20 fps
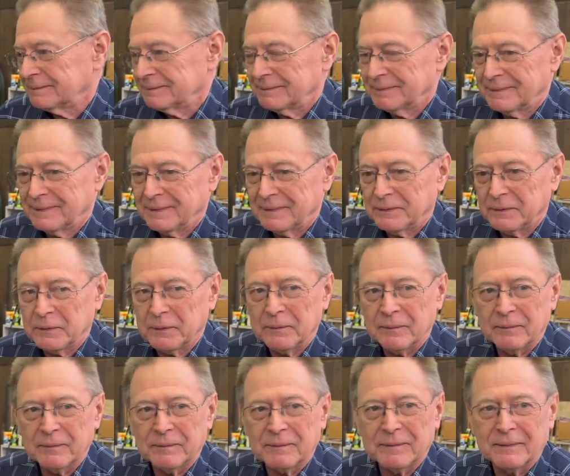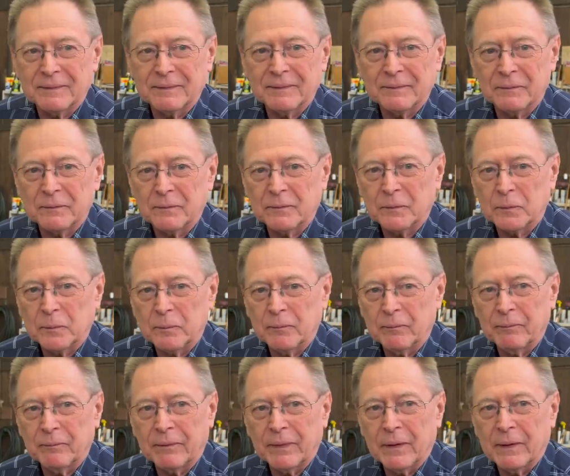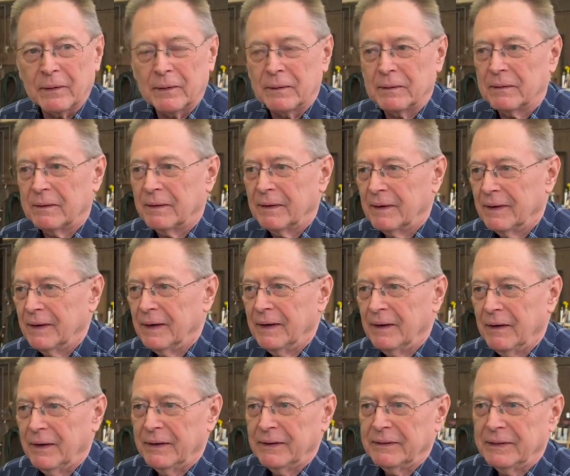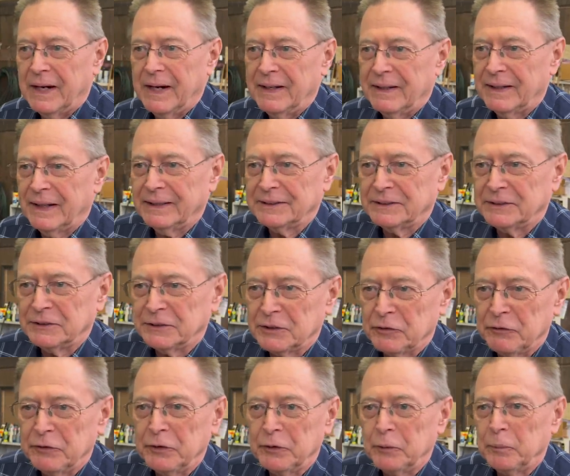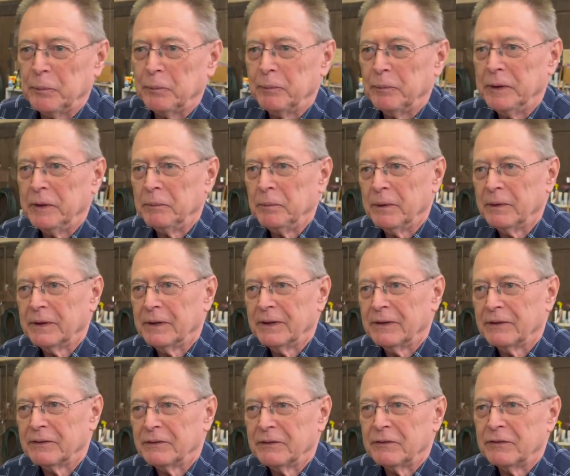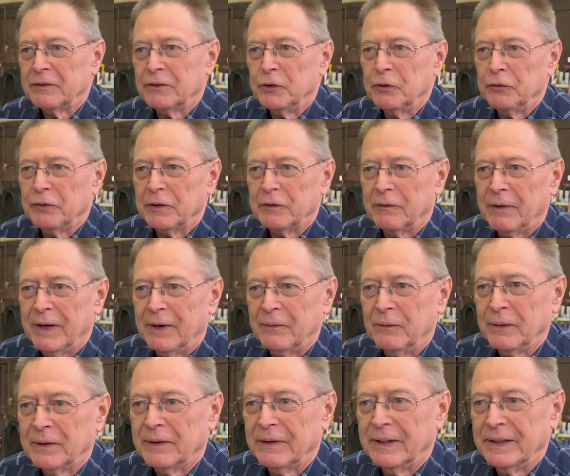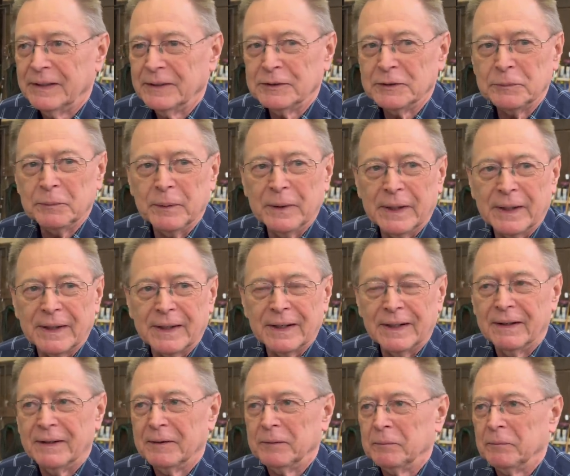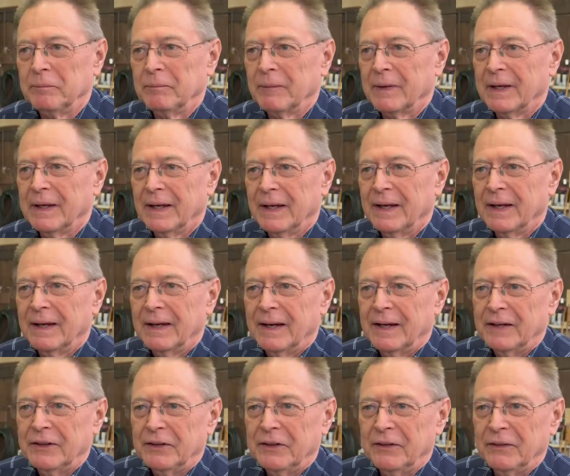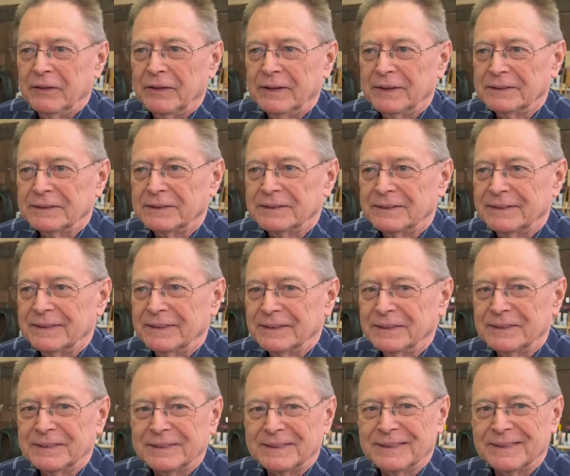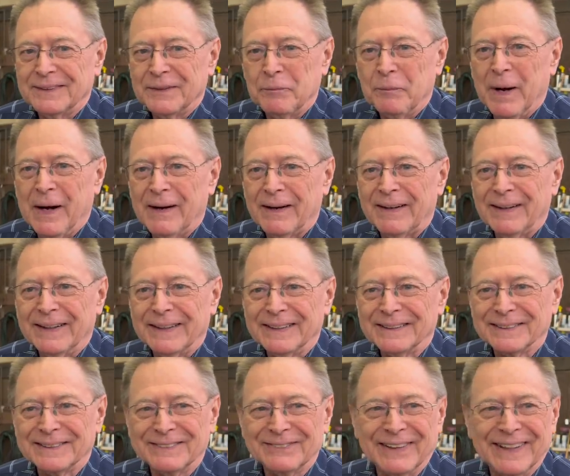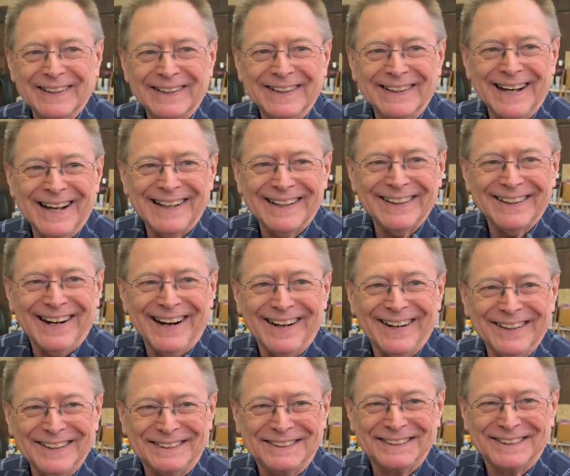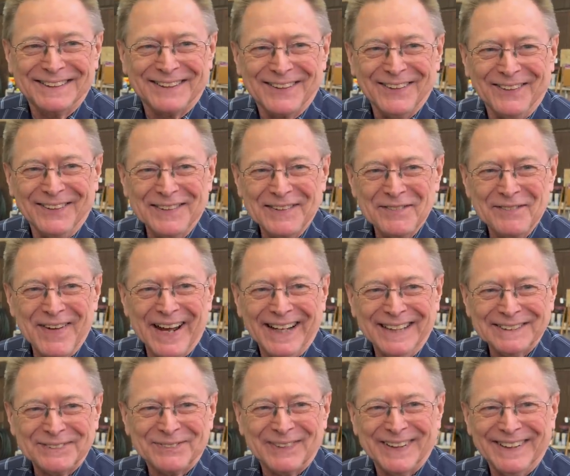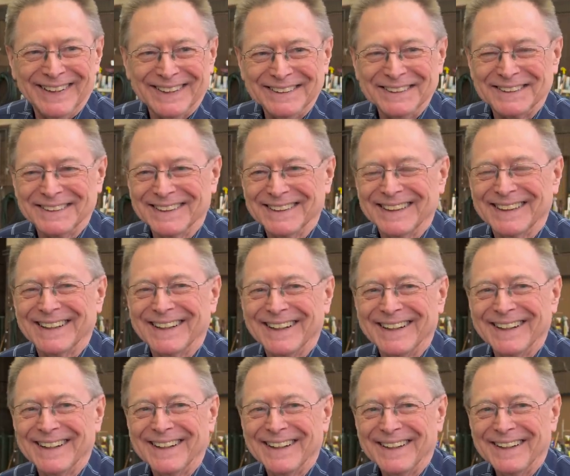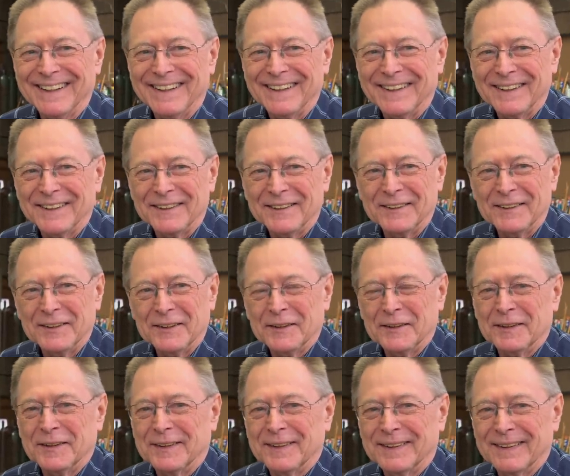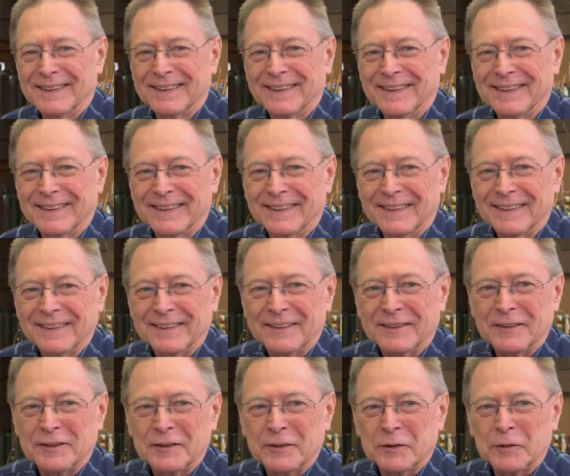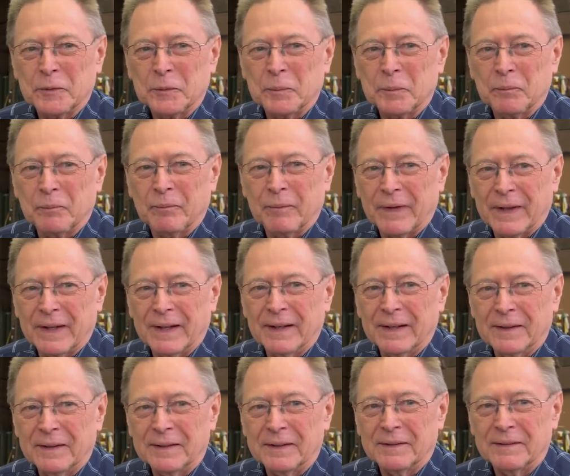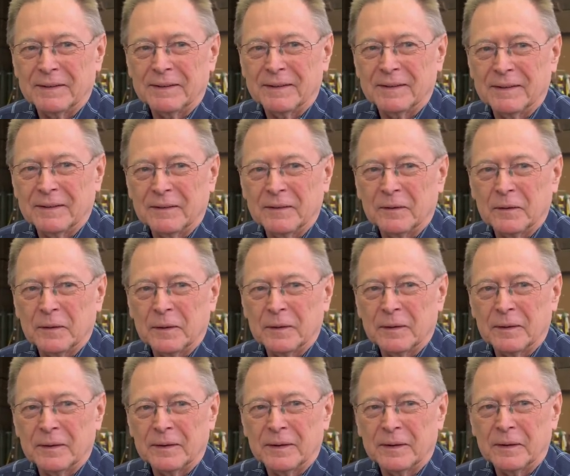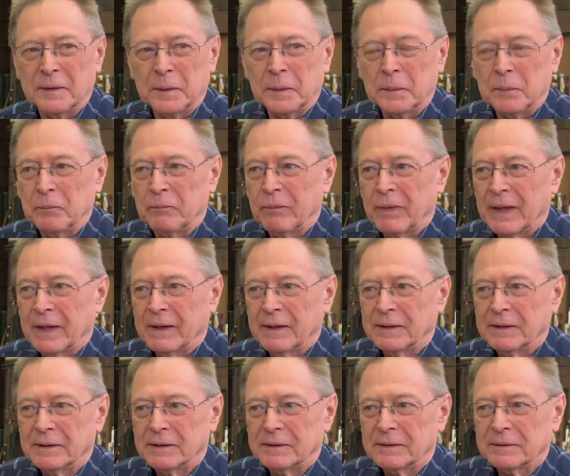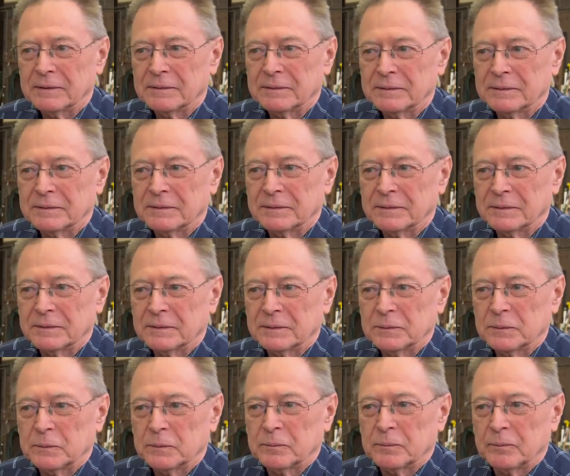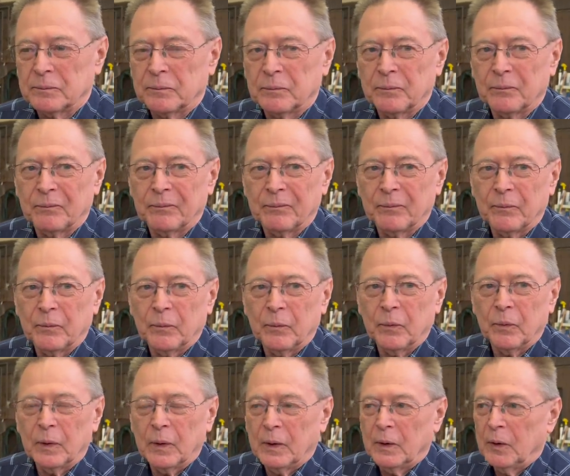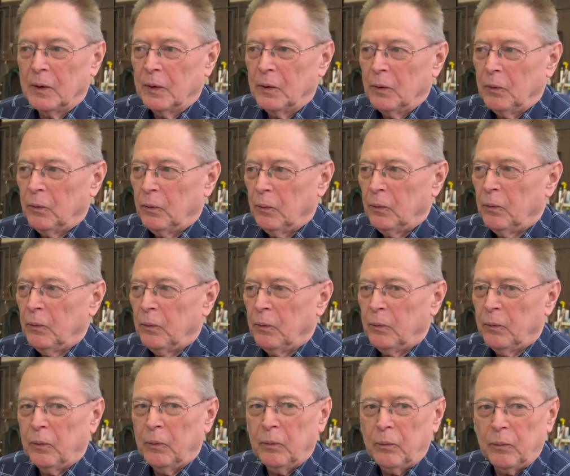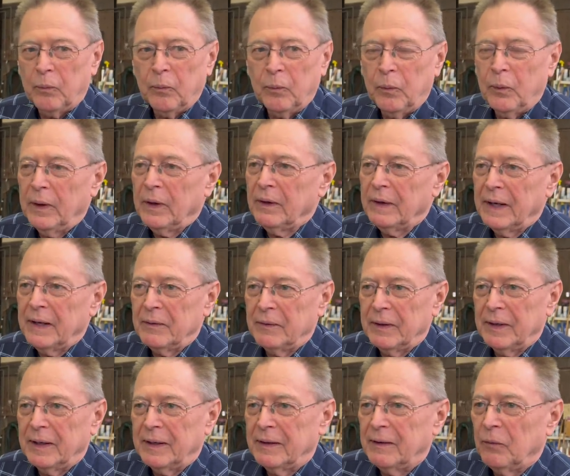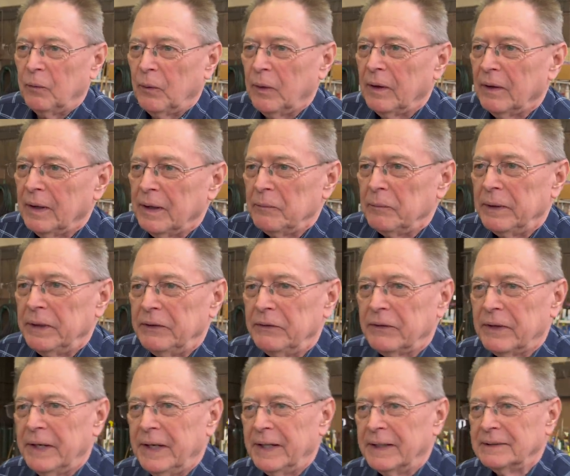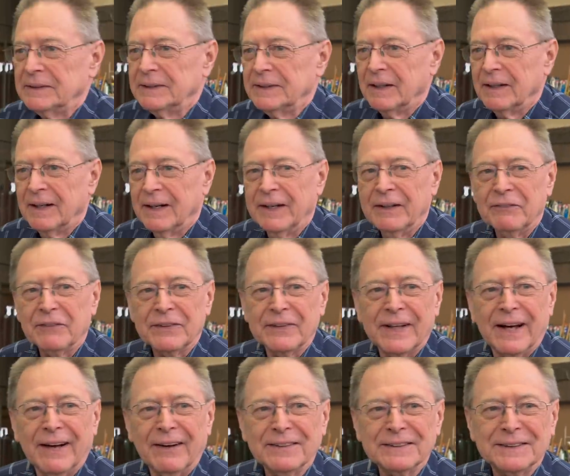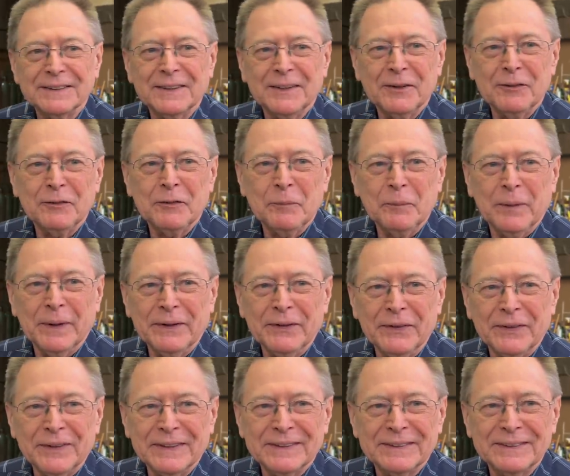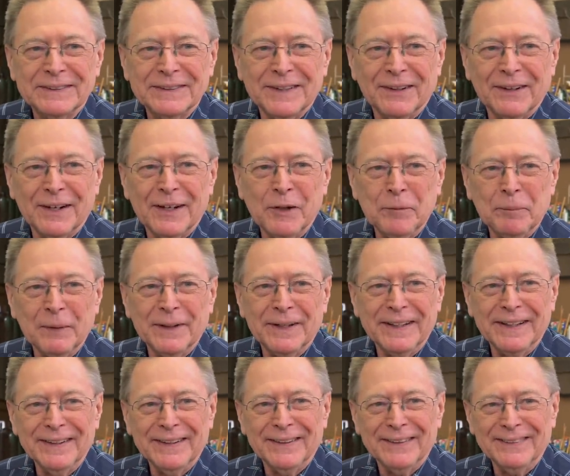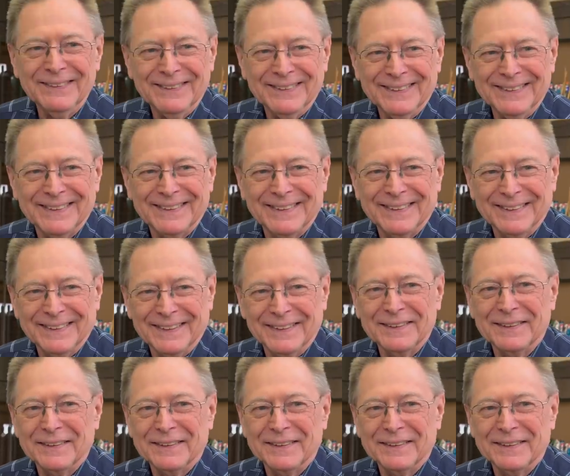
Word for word: there anyone else out there besides you? Well, I guess there's a few people that are goofing around with things, but um, you know, there's there's the market is really not large to go into mass well, production. Well, okay, I understand, but the for the miller anyway. But is didn't we not cover that the Offenhauser market is is holding up pretty well all these well, decades I, later? Well, I mean, you can't sell hundred thousand of them, but you can sell a couple a year. Okay,